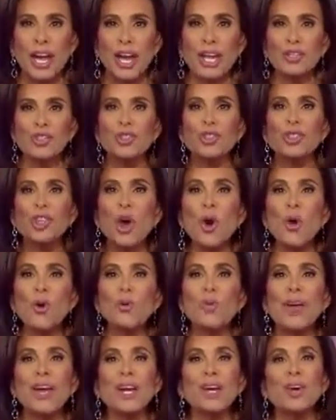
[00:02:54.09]
and
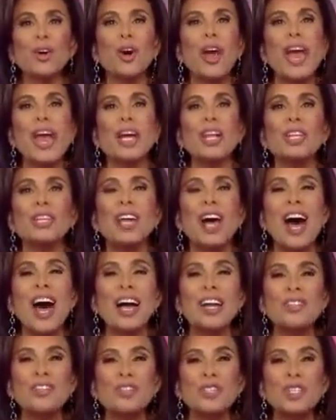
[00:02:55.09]
so they are held
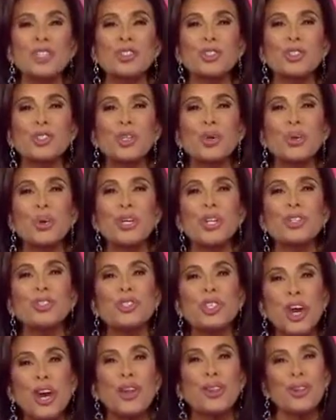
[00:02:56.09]
hostage to
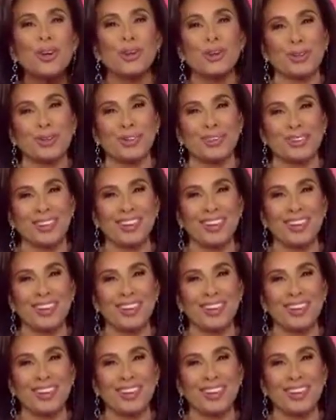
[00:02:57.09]
each other.